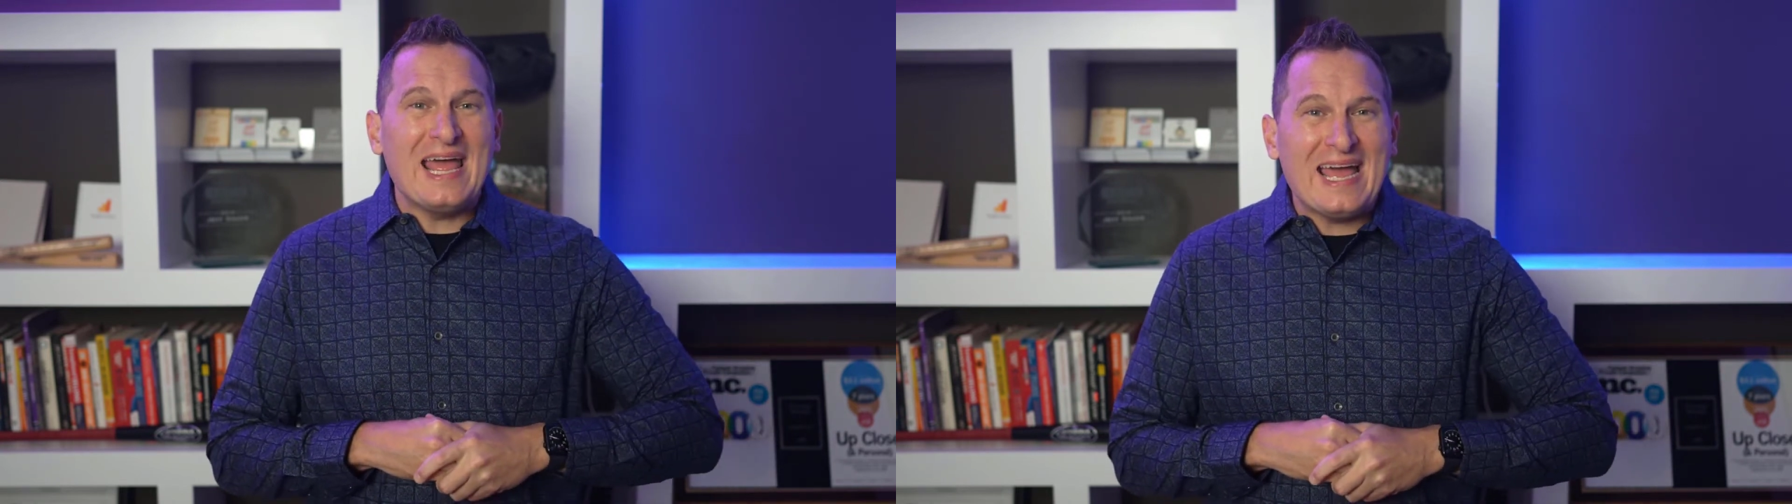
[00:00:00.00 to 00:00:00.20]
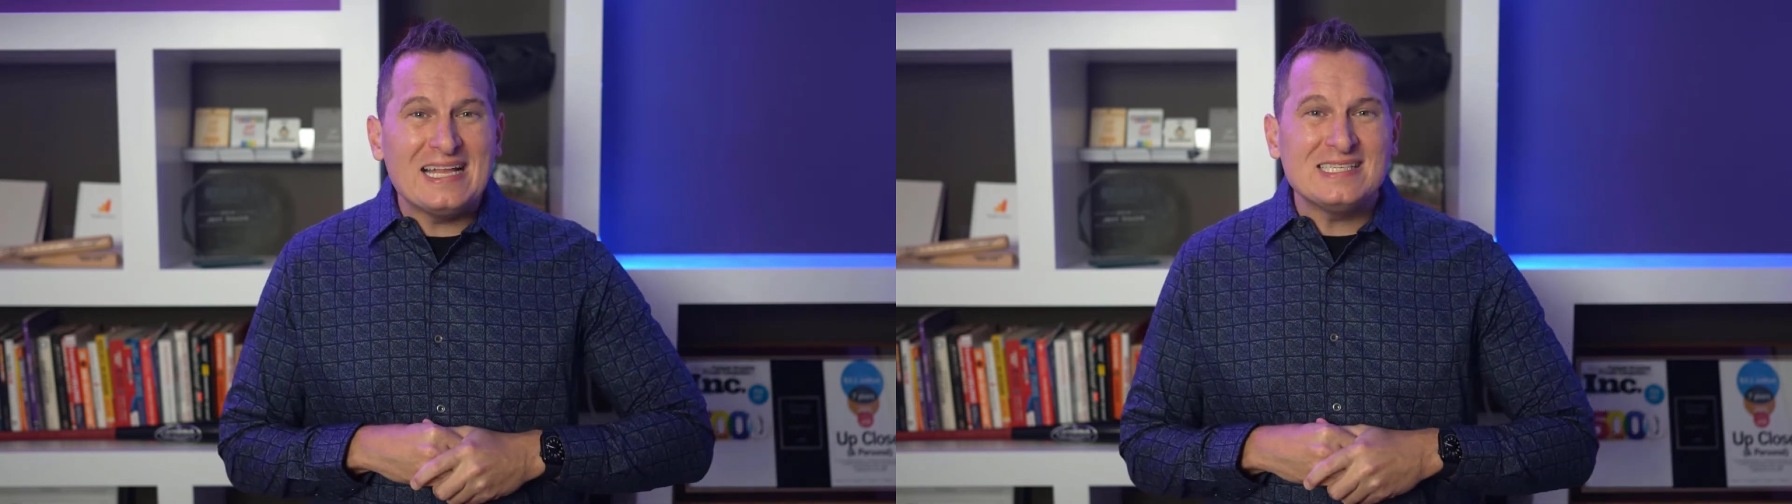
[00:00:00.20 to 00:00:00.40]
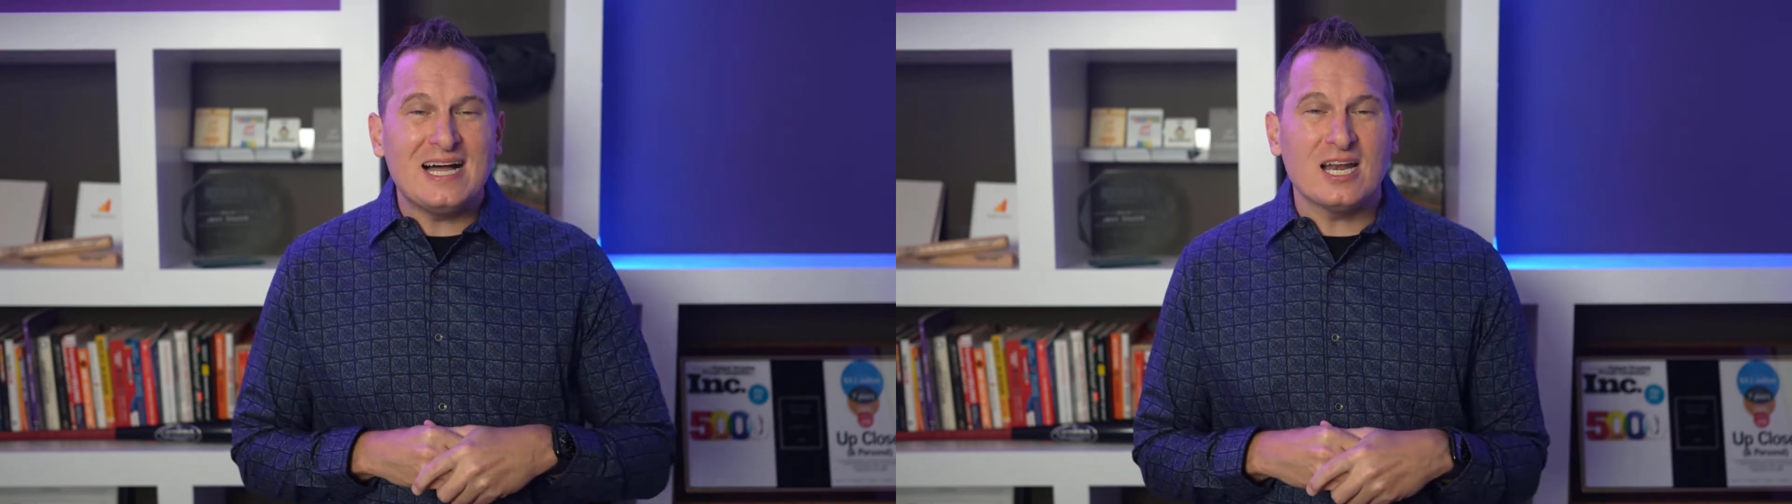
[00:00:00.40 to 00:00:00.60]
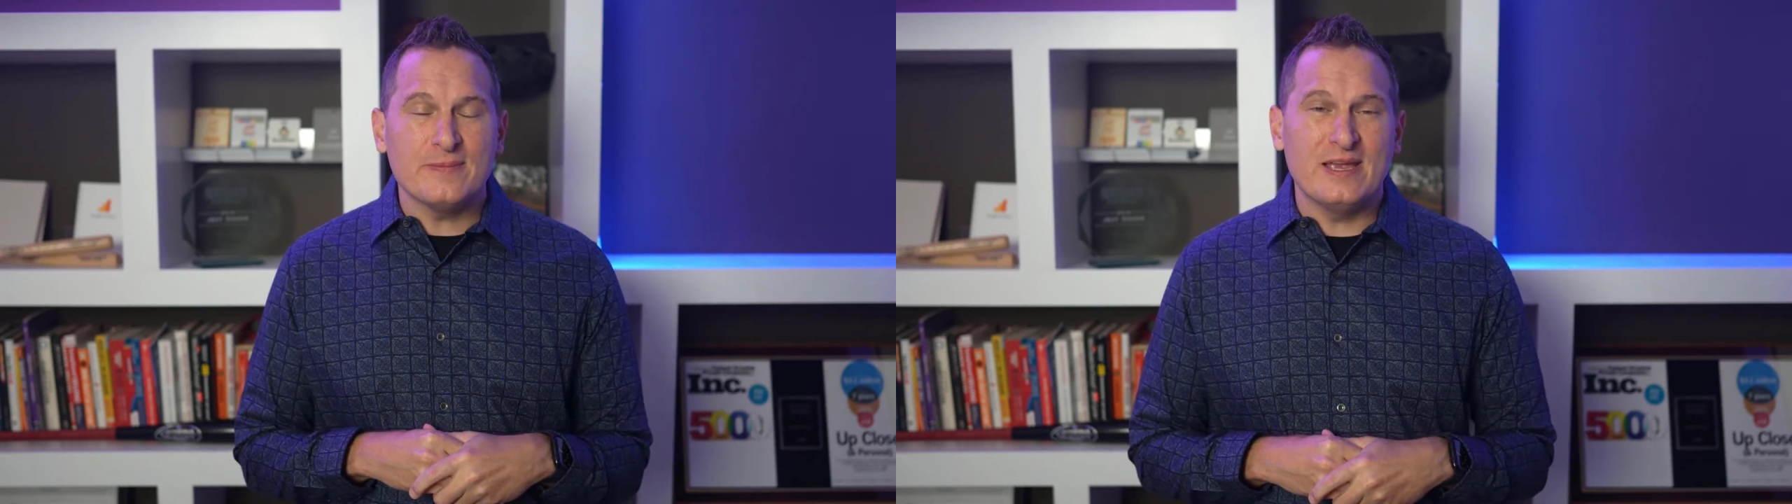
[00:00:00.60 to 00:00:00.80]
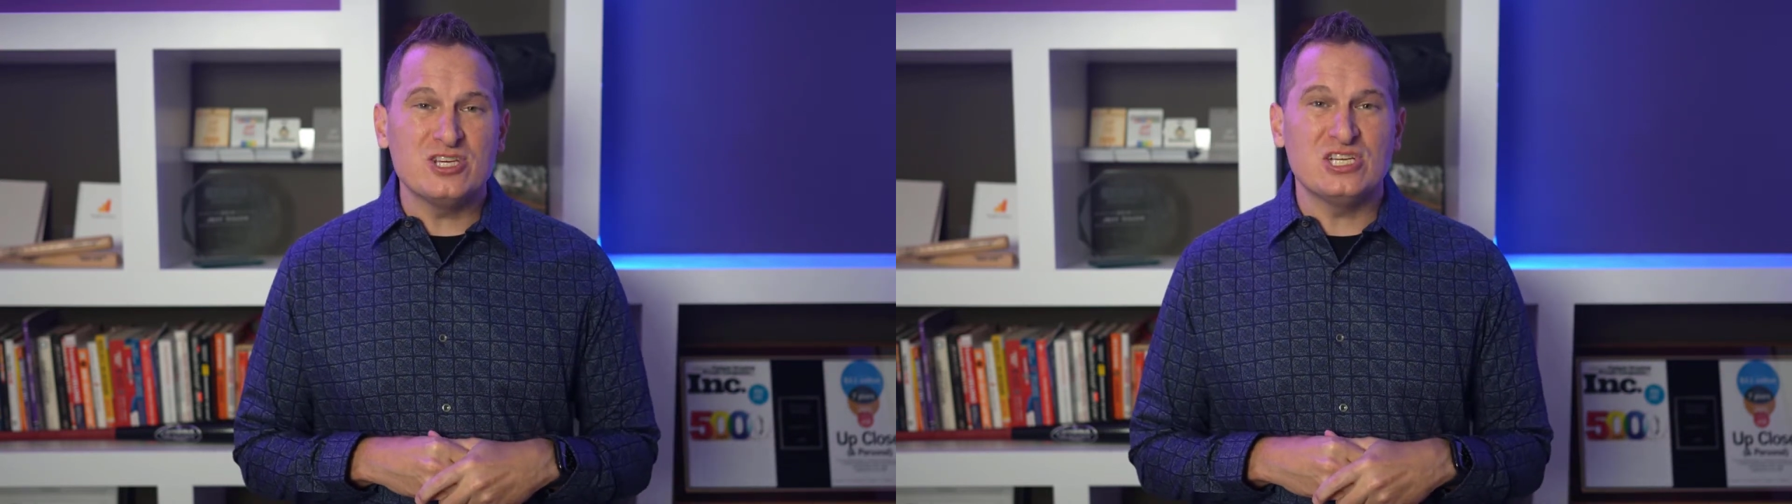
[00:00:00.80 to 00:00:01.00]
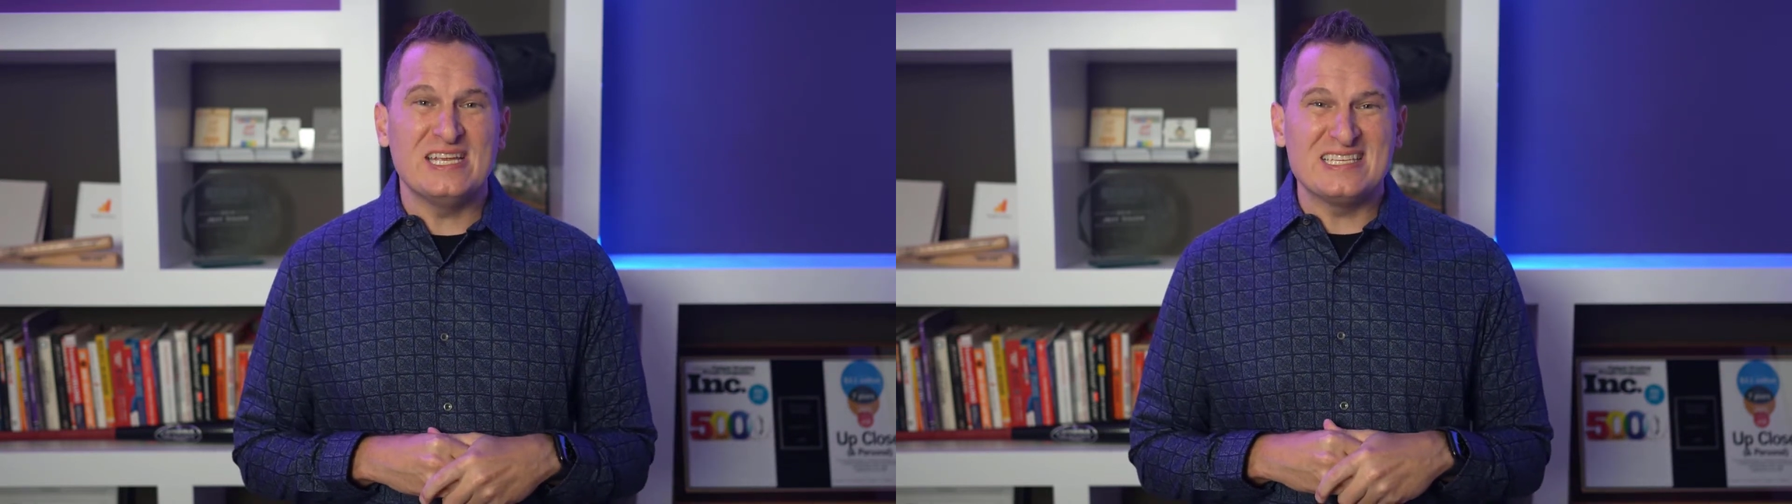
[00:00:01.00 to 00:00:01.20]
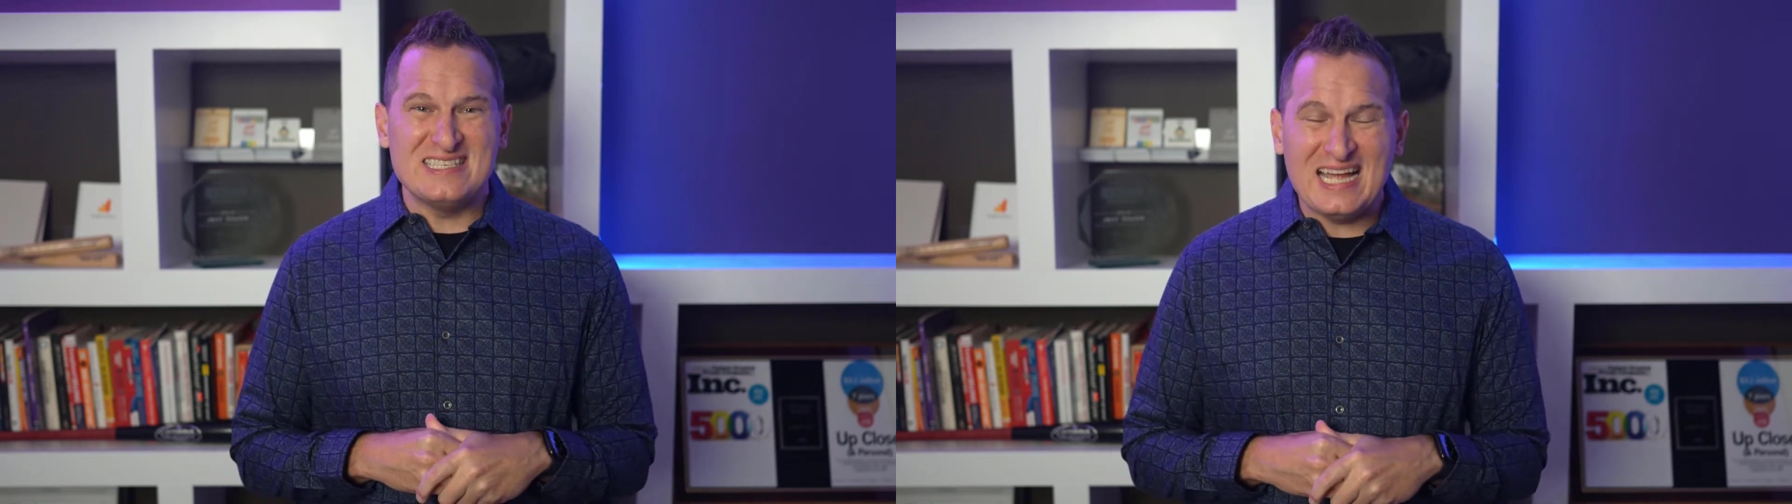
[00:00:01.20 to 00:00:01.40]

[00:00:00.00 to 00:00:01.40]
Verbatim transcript: ads automation is